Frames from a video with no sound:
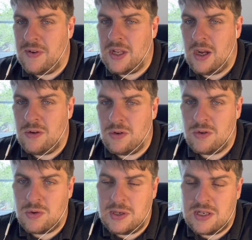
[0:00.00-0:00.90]
the videos on
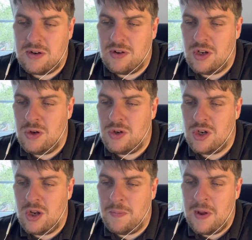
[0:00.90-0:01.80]
Twitter and
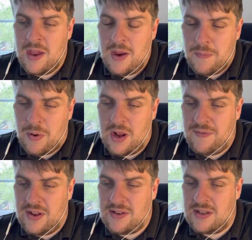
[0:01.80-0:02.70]
YouTube,
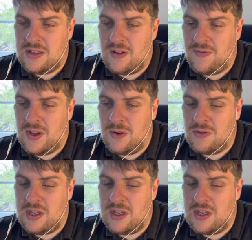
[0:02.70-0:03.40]
previous interviews.